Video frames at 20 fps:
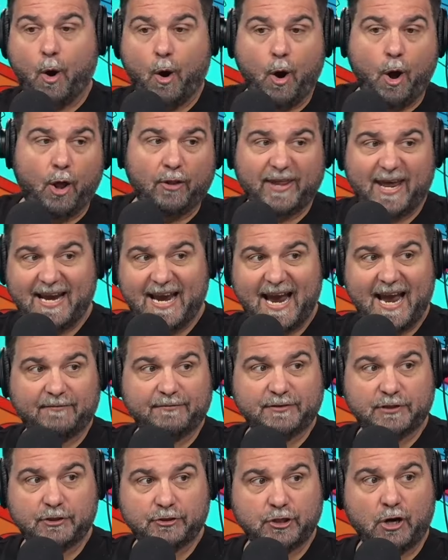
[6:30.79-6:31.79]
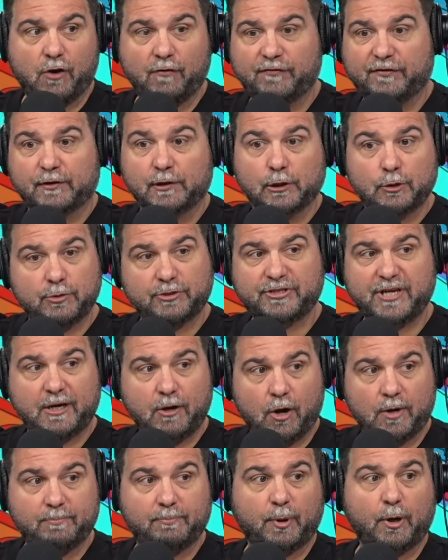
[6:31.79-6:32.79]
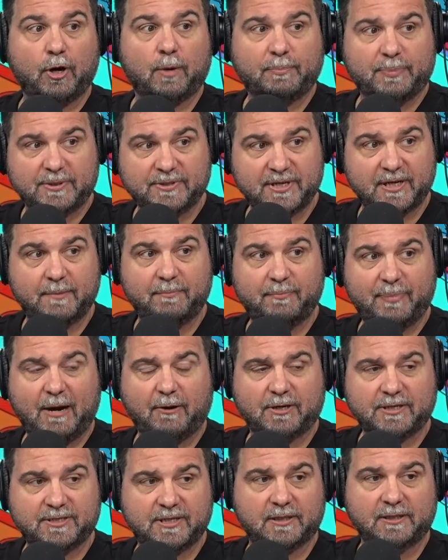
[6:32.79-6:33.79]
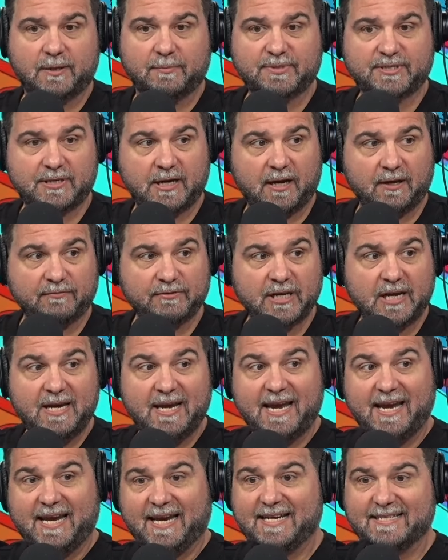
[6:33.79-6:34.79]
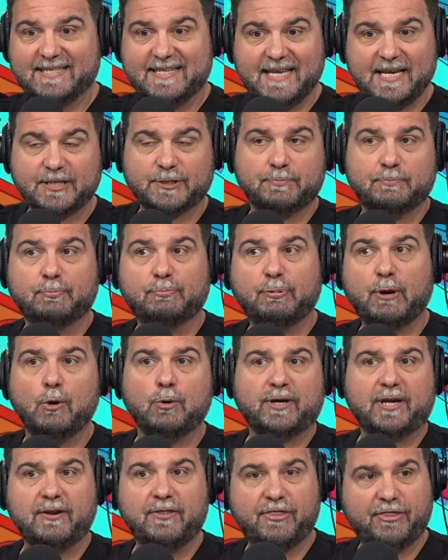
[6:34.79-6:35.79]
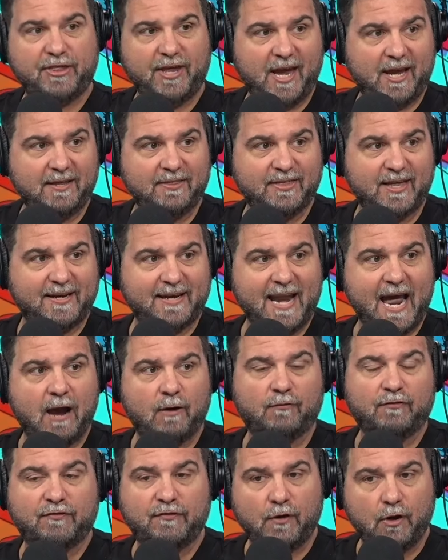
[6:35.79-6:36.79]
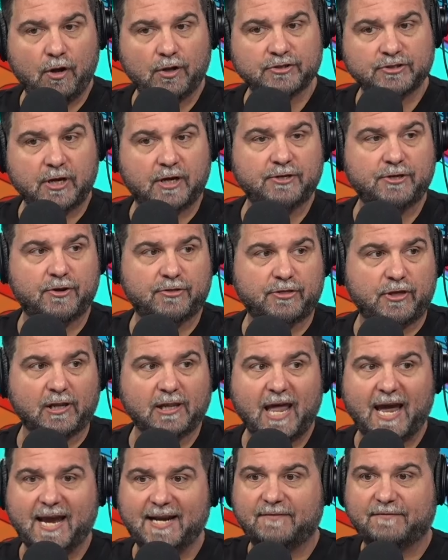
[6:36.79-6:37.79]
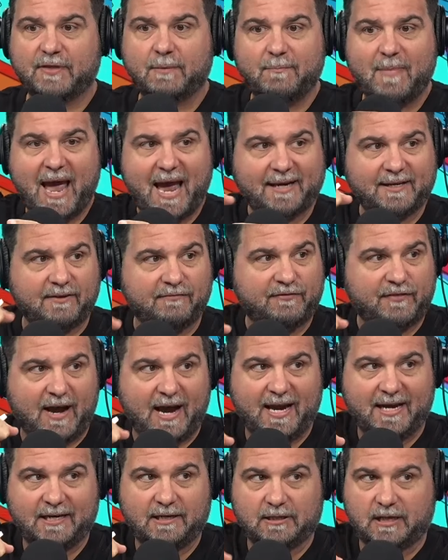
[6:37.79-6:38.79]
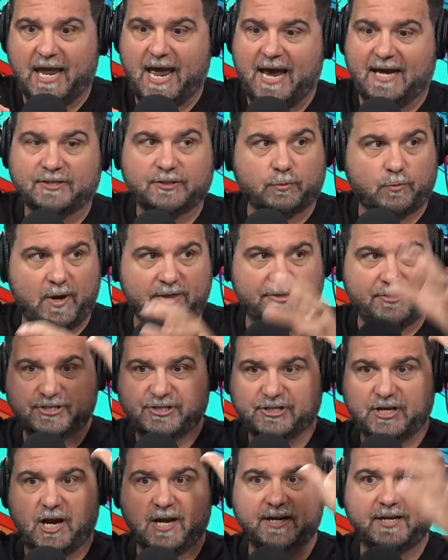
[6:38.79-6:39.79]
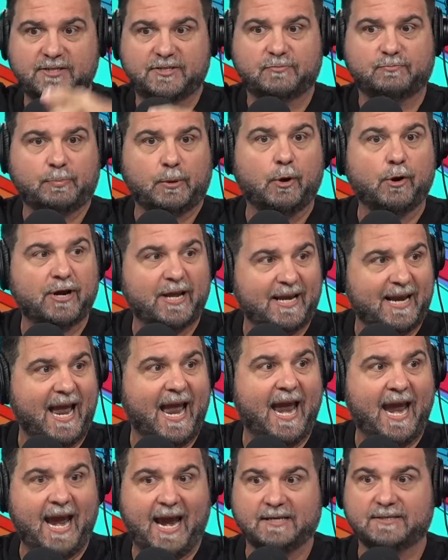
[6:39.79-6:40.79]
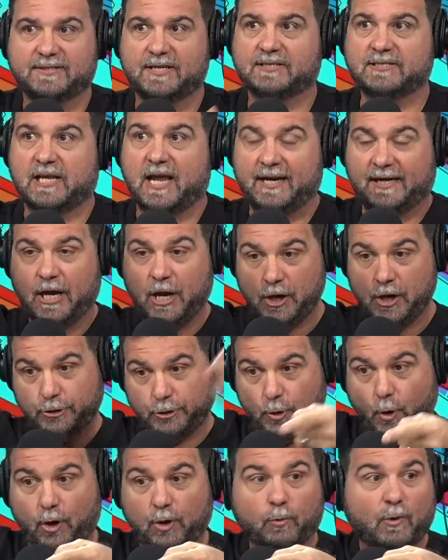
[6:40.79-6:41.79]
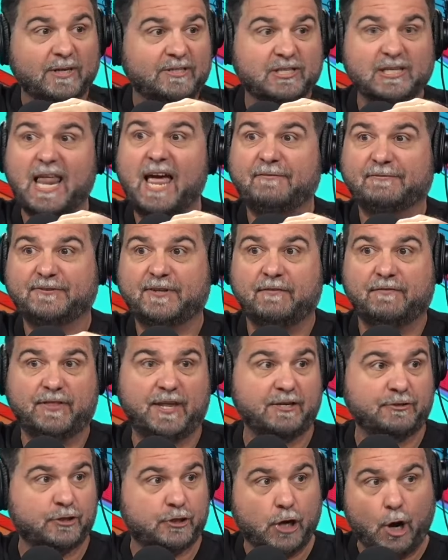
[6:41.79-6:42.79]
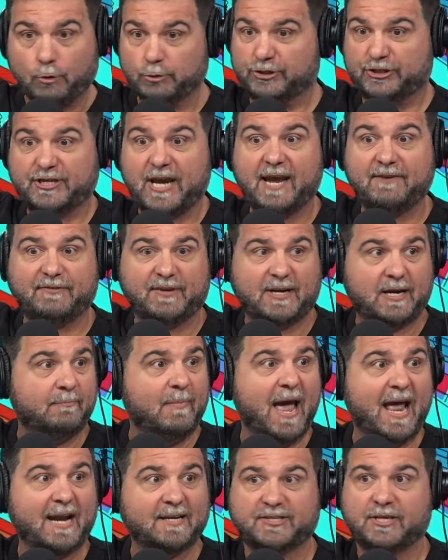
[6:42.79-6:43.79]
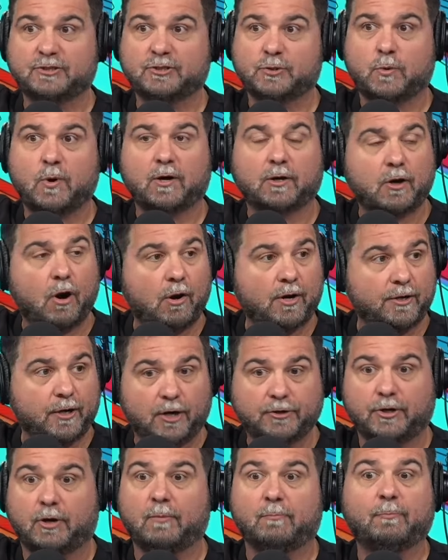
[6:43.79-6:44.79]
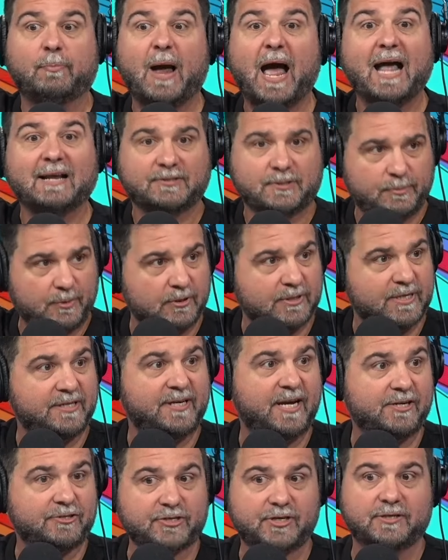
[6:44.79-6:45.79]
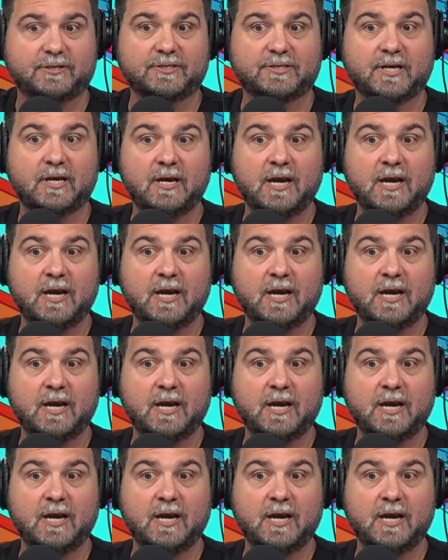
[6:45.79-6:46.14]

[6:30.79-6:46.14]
all they have to show for losing on purpose and embarrassing themselves is this broken thing that now falls under the light of the magnifying glass when the sun is burning ants. It's like, you're what's left of this. Go save it in Madison Square Garden under impossible conditions.